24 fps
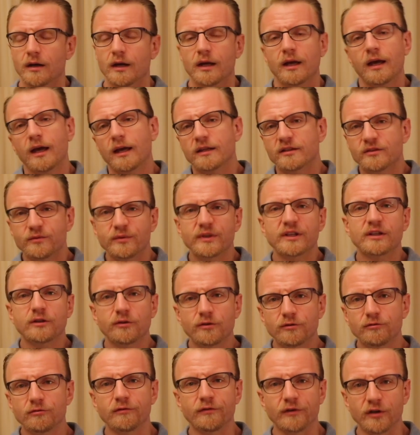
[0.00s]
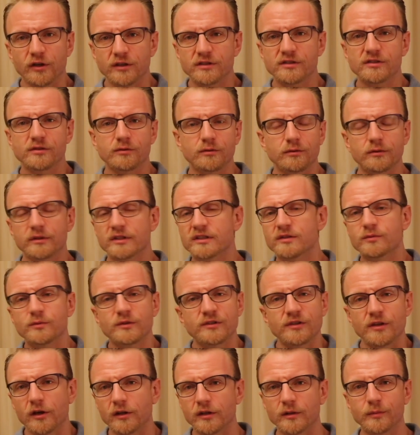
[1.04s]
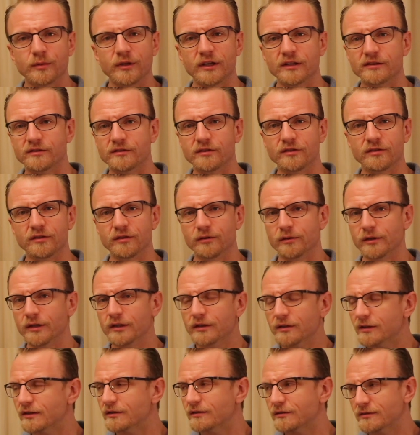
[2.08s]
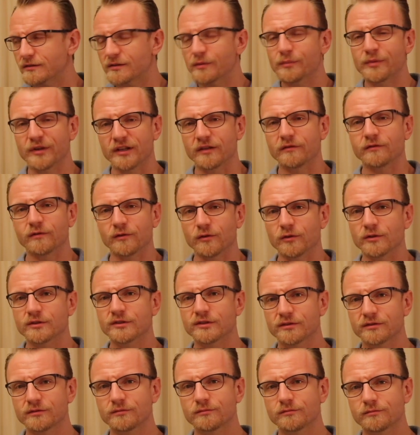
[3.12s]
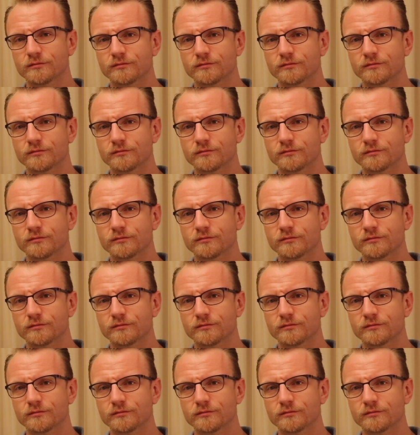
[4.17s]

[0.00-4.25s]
I had to include a reversal. This was the only place to do it. It's a bit forced.